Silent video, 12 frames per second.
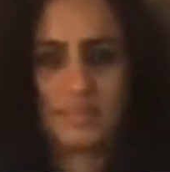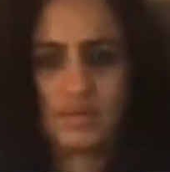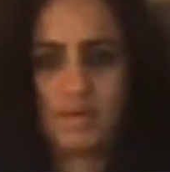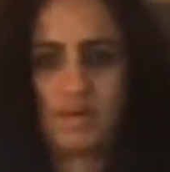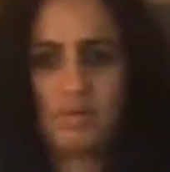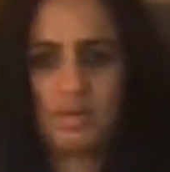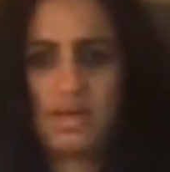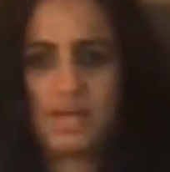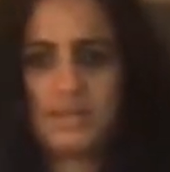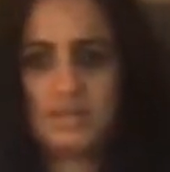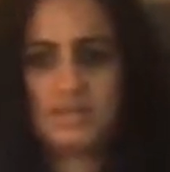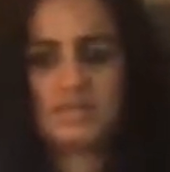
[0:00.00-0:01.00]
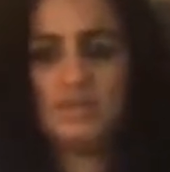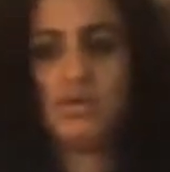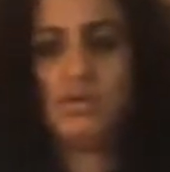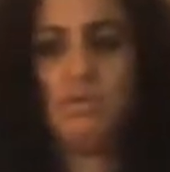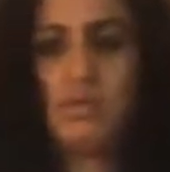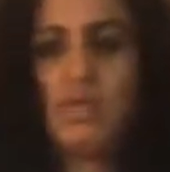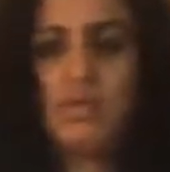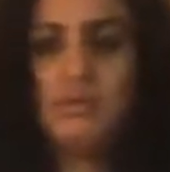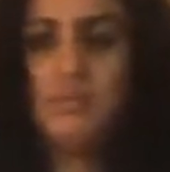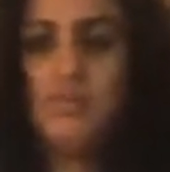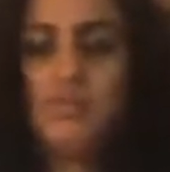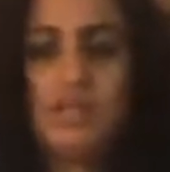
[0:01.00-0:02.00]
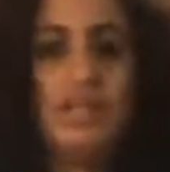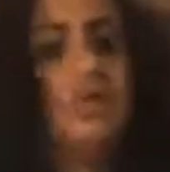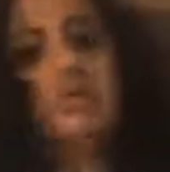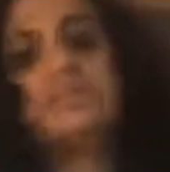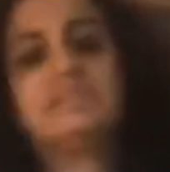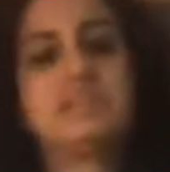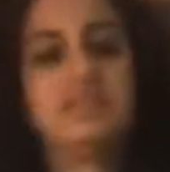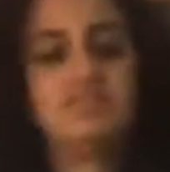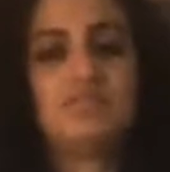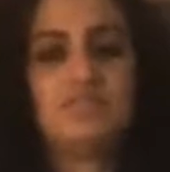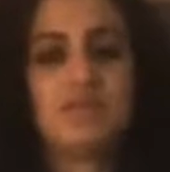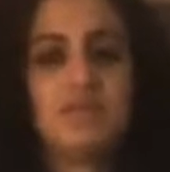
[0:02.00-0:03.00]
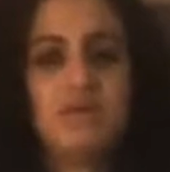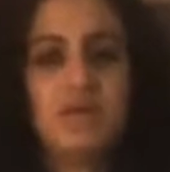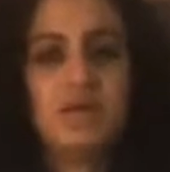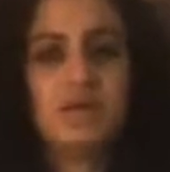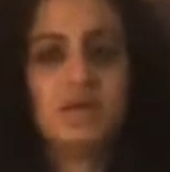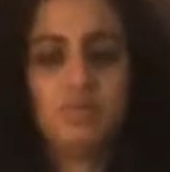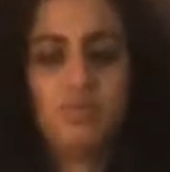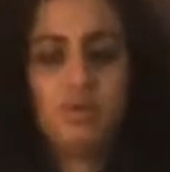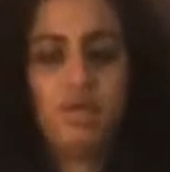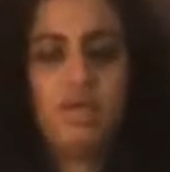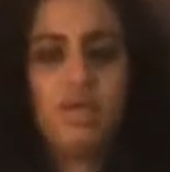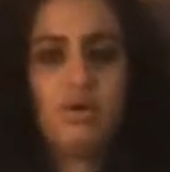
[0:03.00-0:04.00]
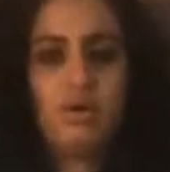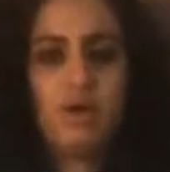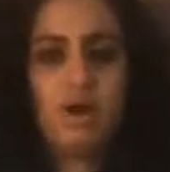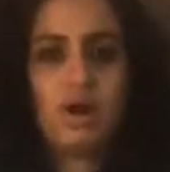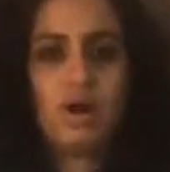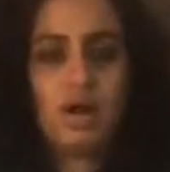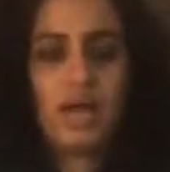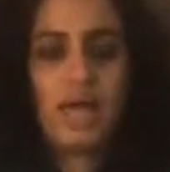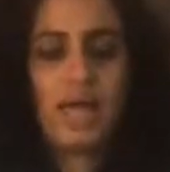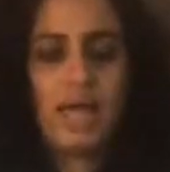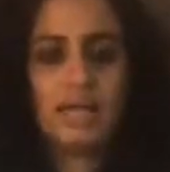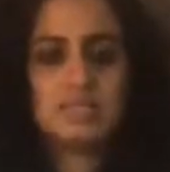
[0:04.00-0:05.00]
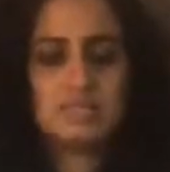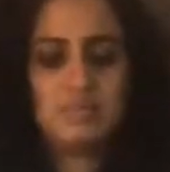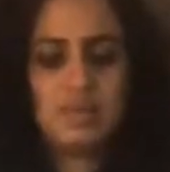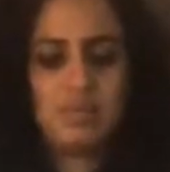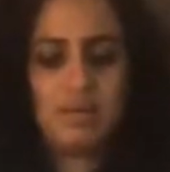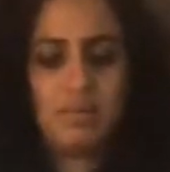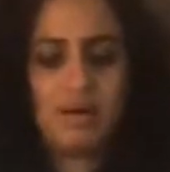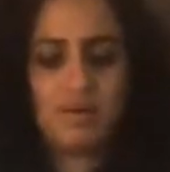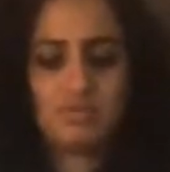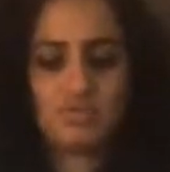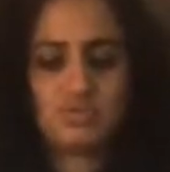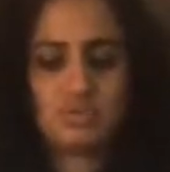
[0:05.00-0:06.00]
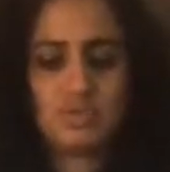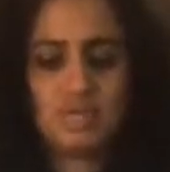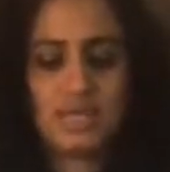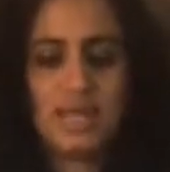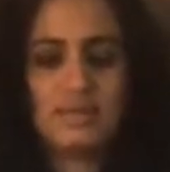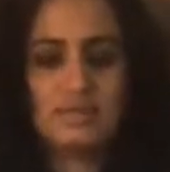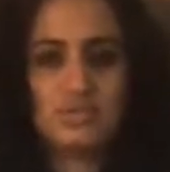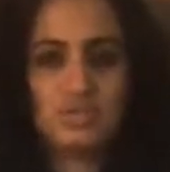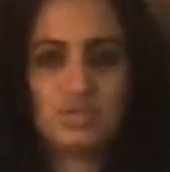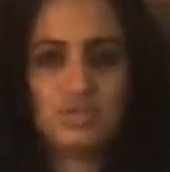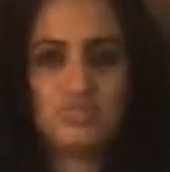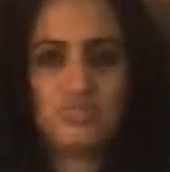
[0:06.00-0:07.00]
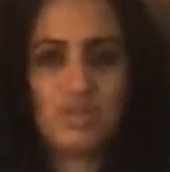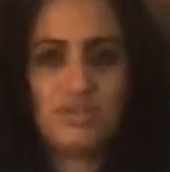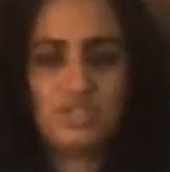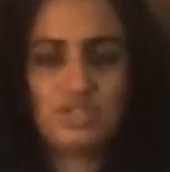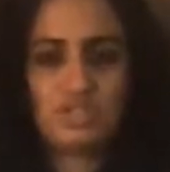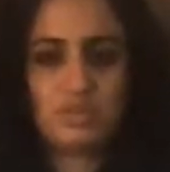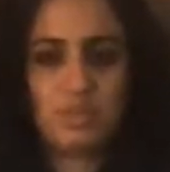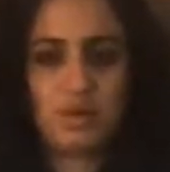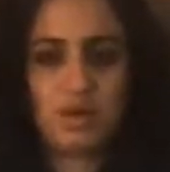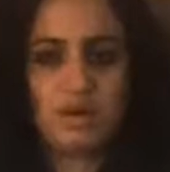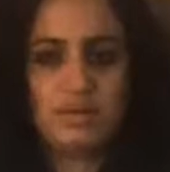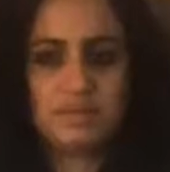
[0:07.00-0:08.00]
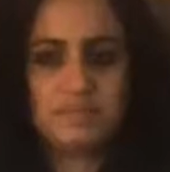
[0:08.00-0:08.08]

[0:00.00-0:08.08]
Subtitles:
All right, so wind moving lotus leaf. So bring your hands maybe about 8 to 12 inches apart.